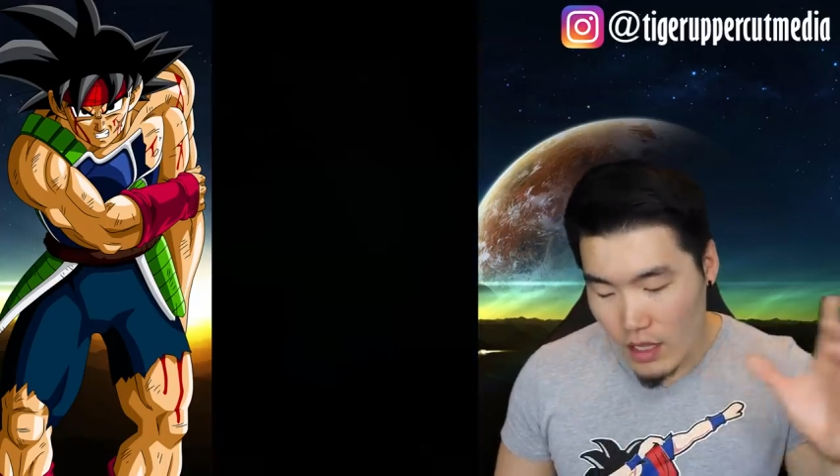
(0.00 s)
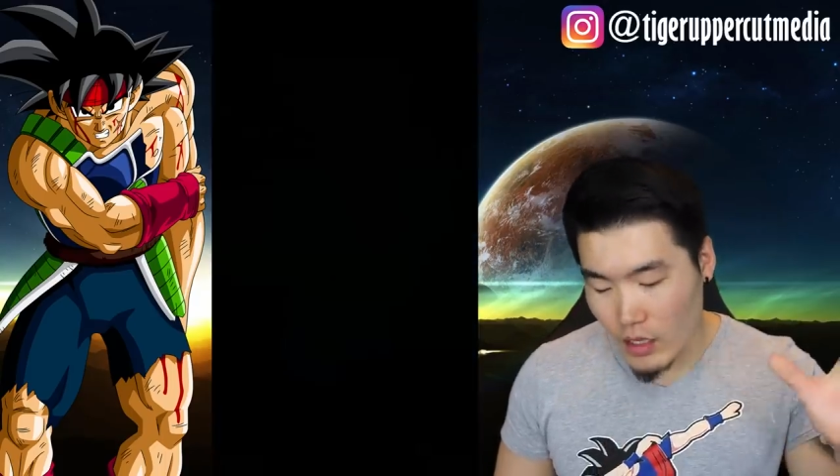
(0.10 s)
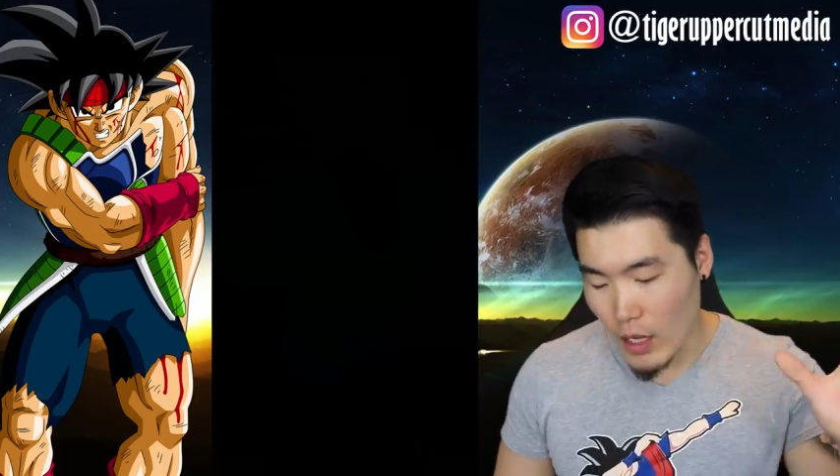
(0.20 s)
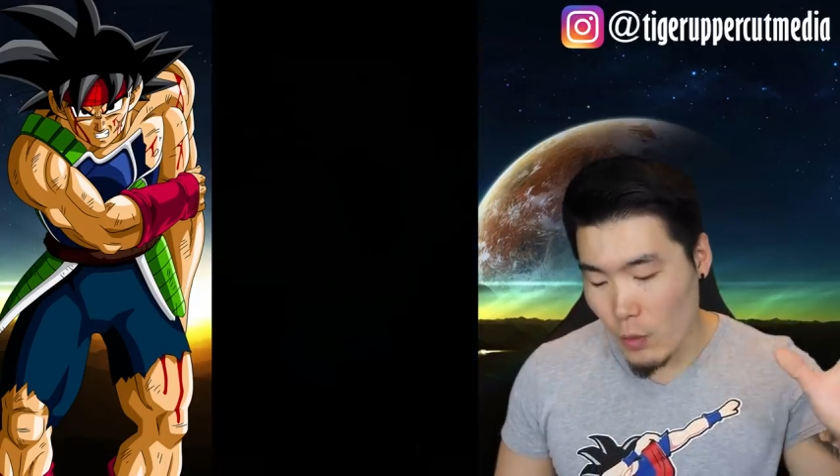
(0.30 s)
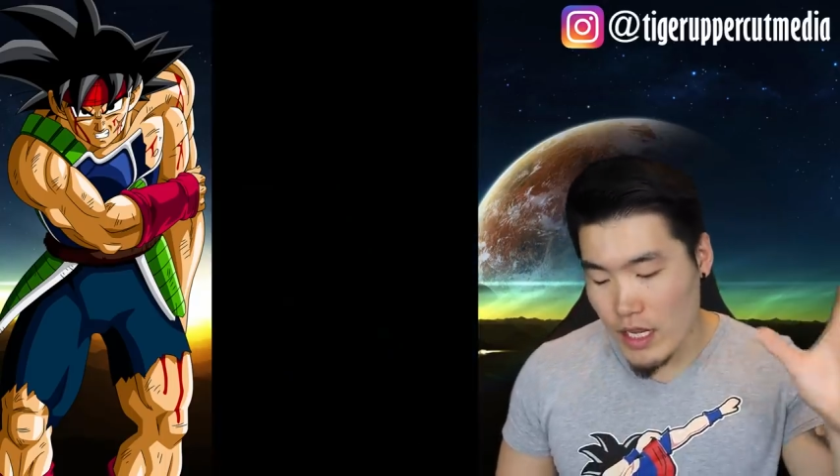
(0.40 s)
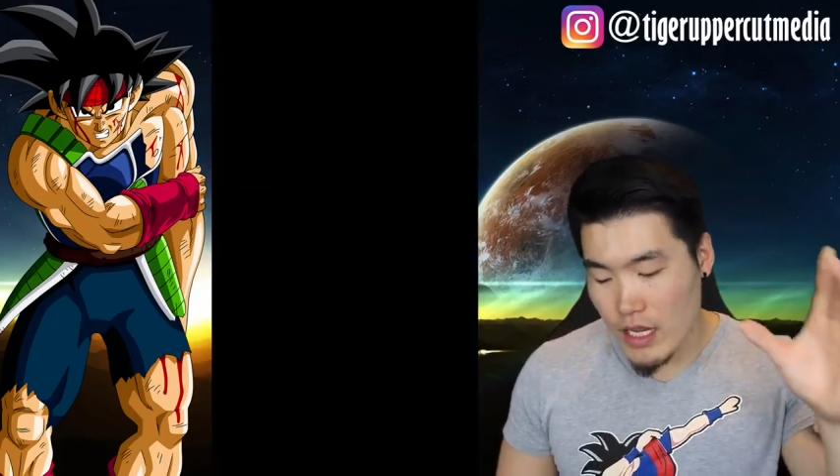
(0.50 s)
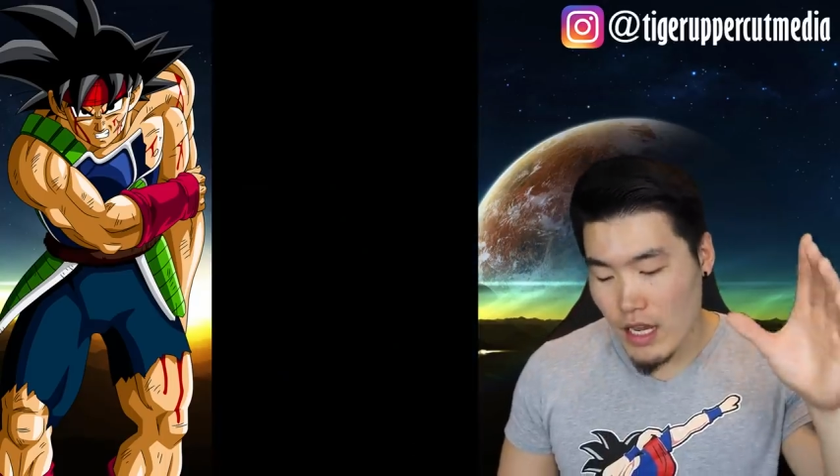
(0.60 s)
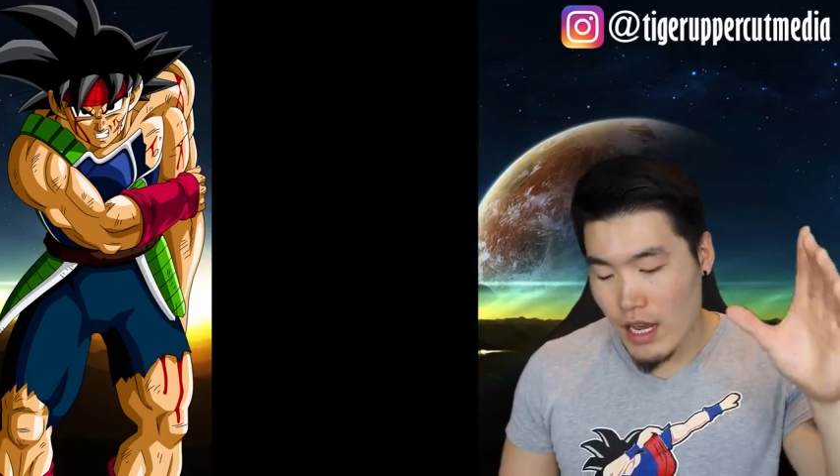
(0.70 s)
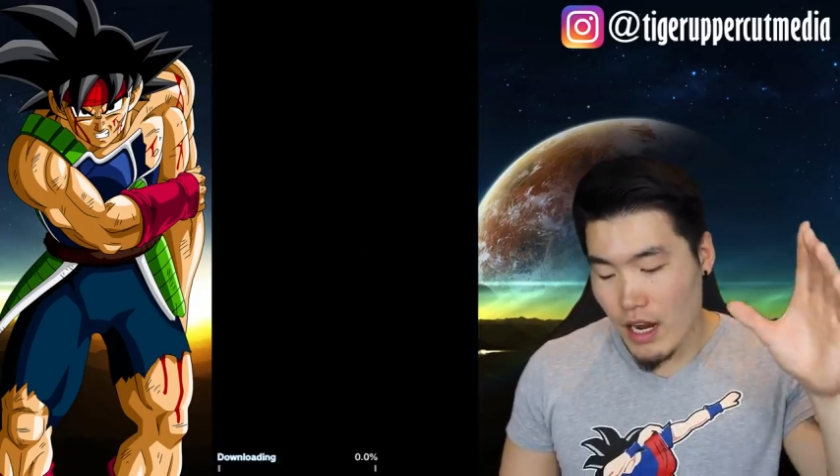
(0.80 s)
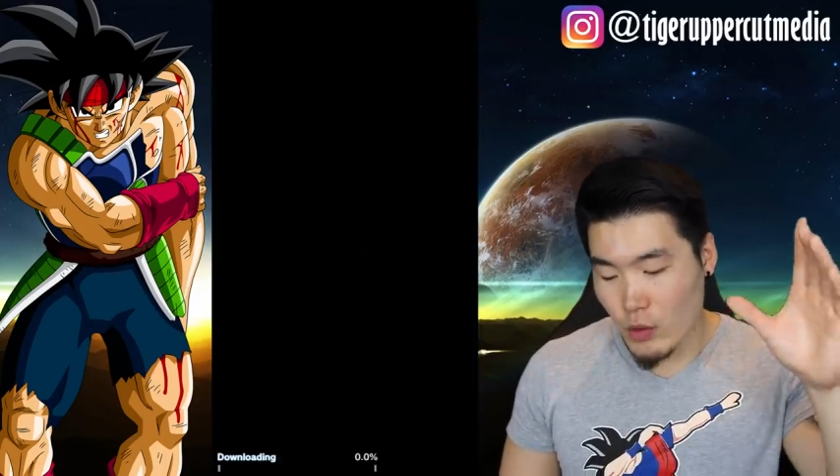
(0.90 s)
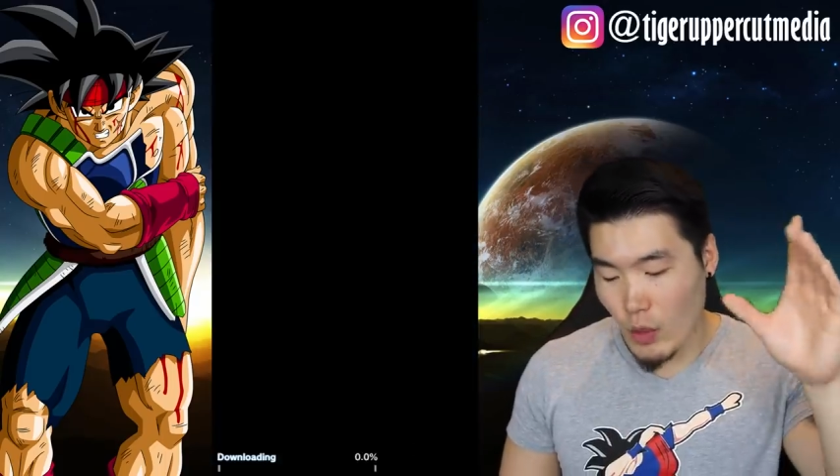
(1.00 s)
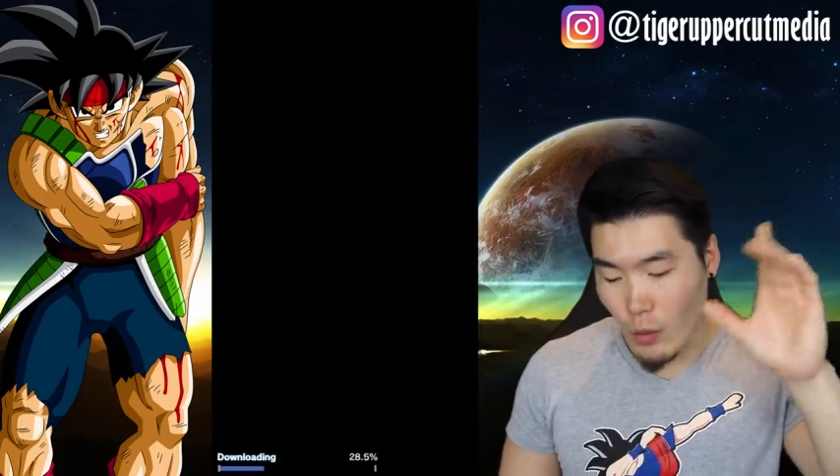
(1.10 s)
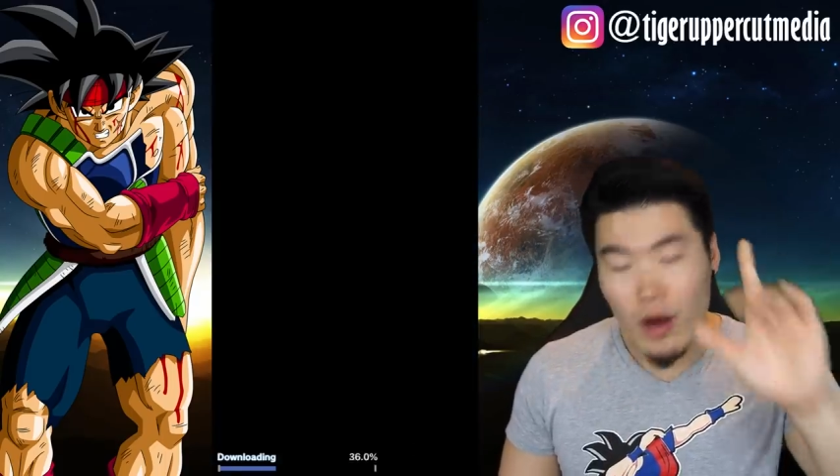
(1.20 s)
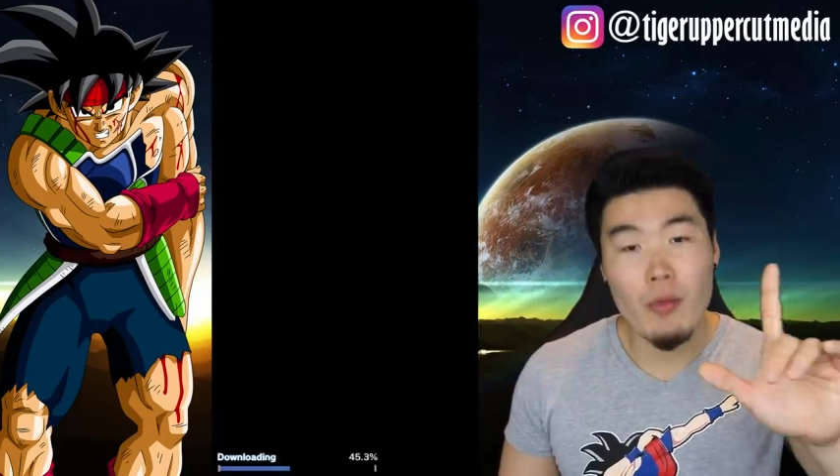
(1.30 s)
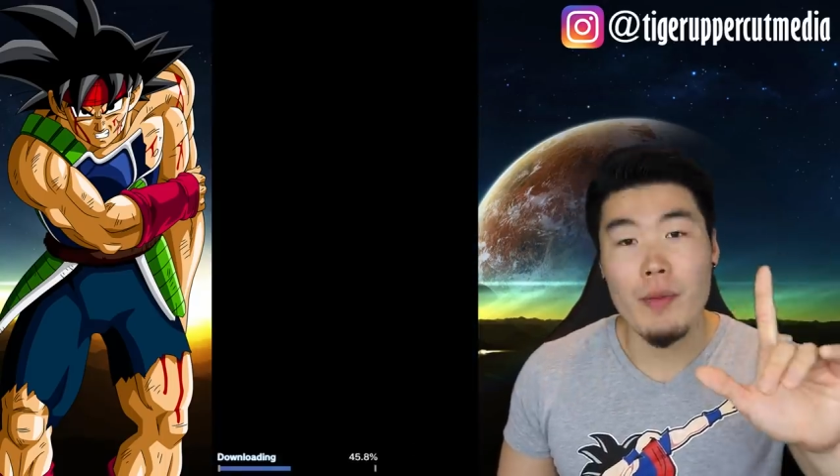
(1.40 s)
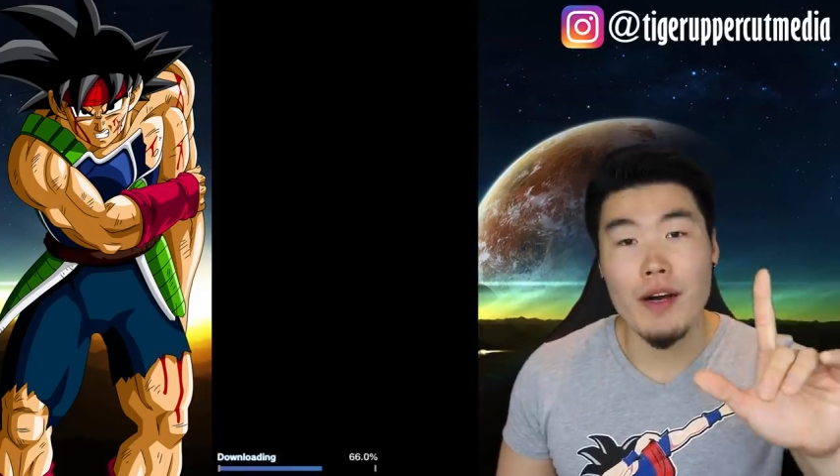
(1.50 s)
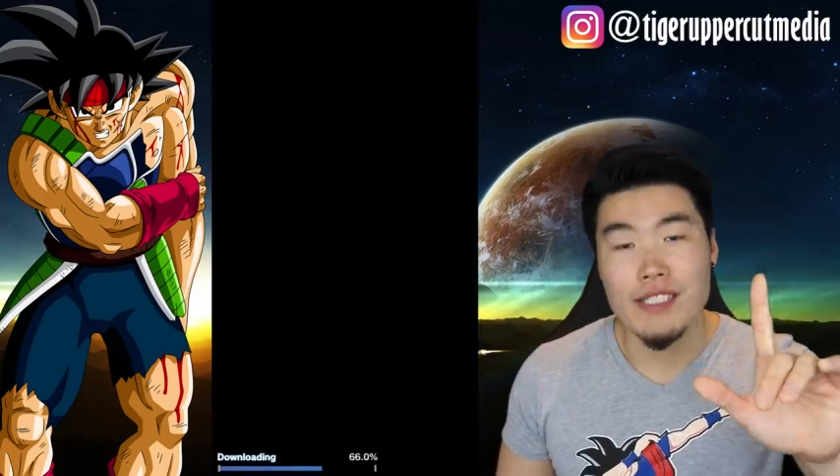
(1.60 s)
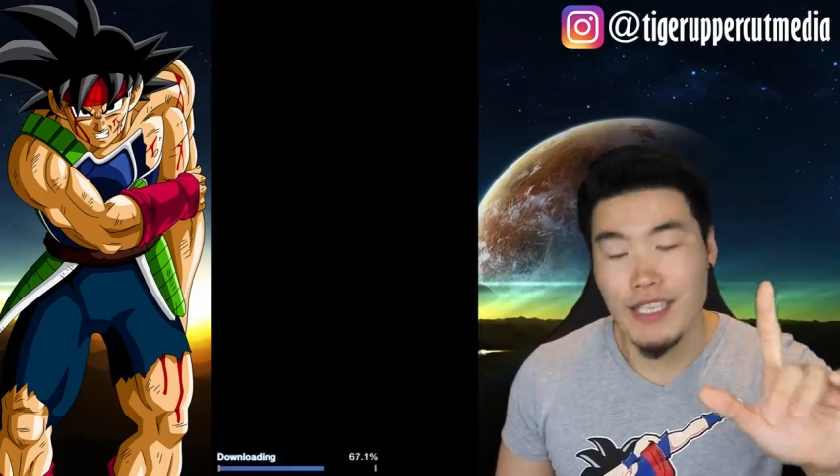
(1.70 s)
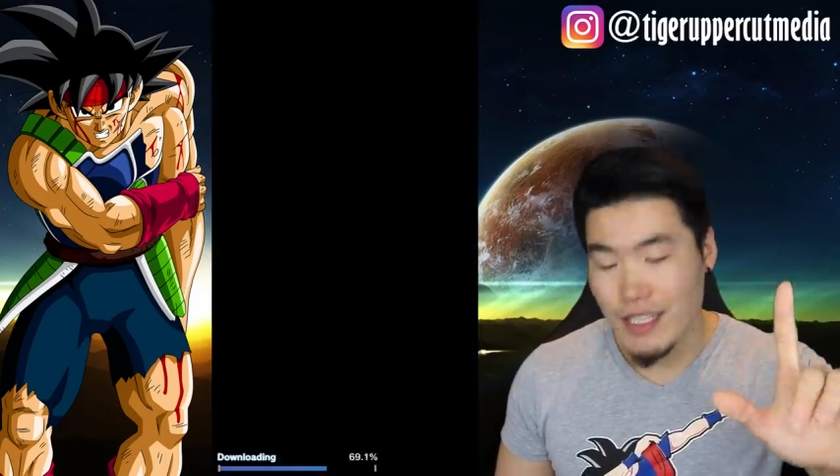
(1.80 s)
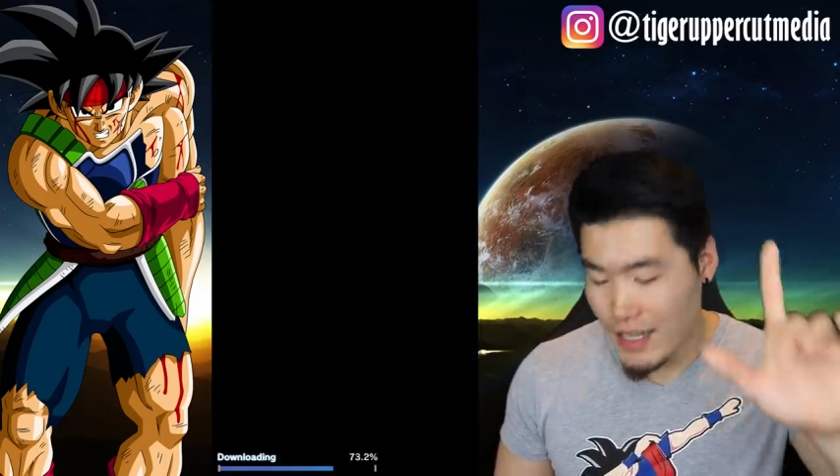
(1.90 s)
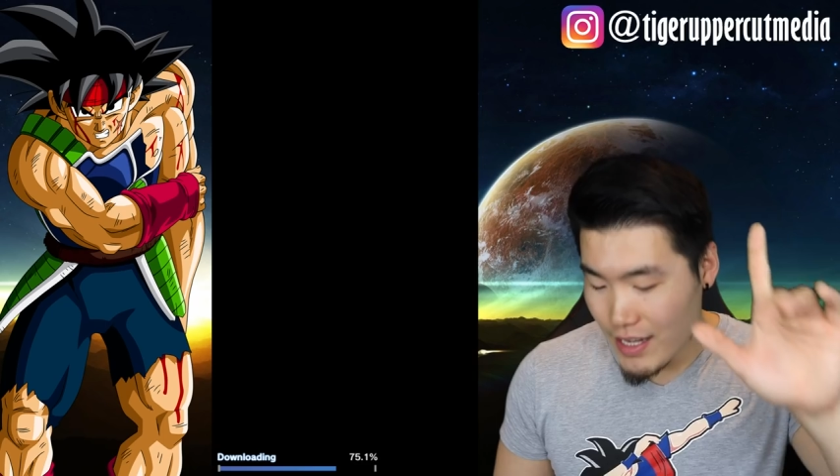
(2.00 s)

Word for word: Okay, we are doing one more multi.